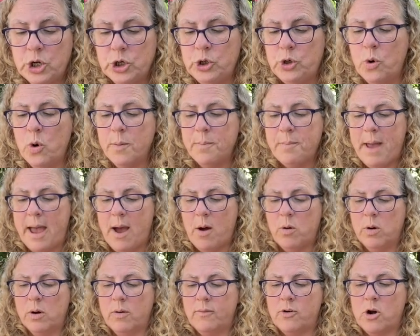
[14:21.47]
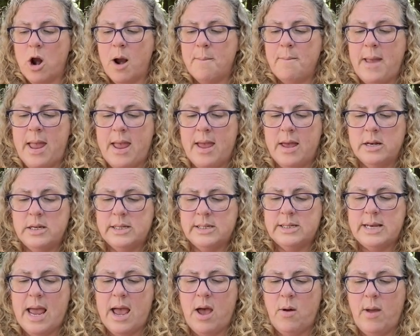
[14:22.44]
Your power over our band
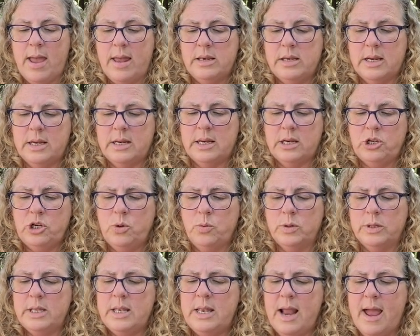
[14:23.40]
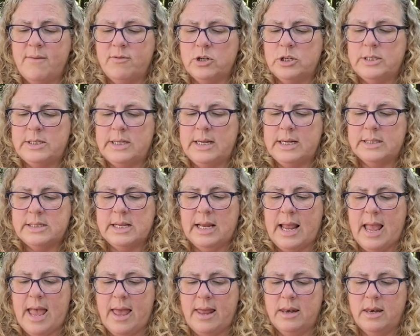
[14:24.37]
is now ended, and you will never see us
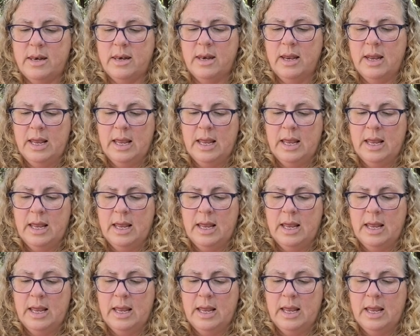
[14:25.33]
again."